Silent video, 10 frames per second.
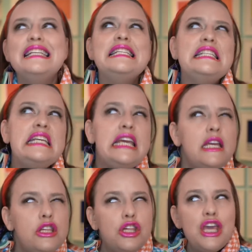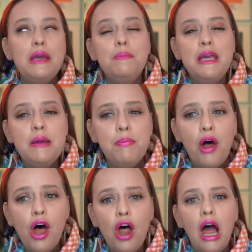teaching
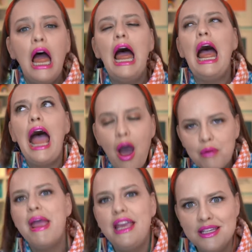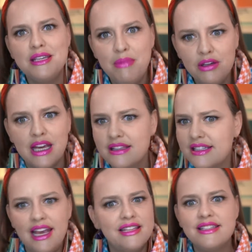people how to make easy millions.
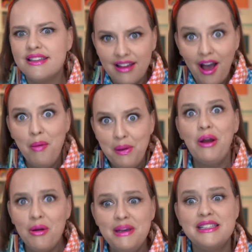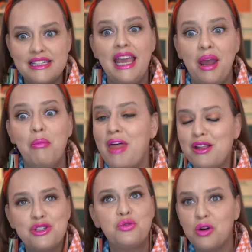It's a pyramid scheme that
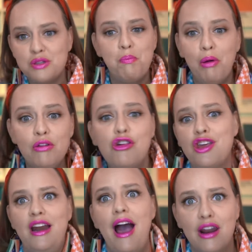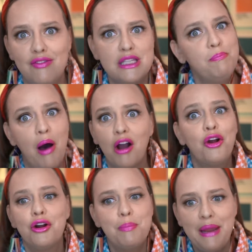squirts bullshit out of its
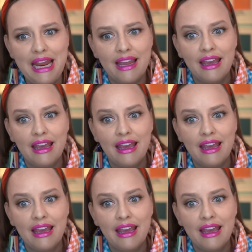puckered peak.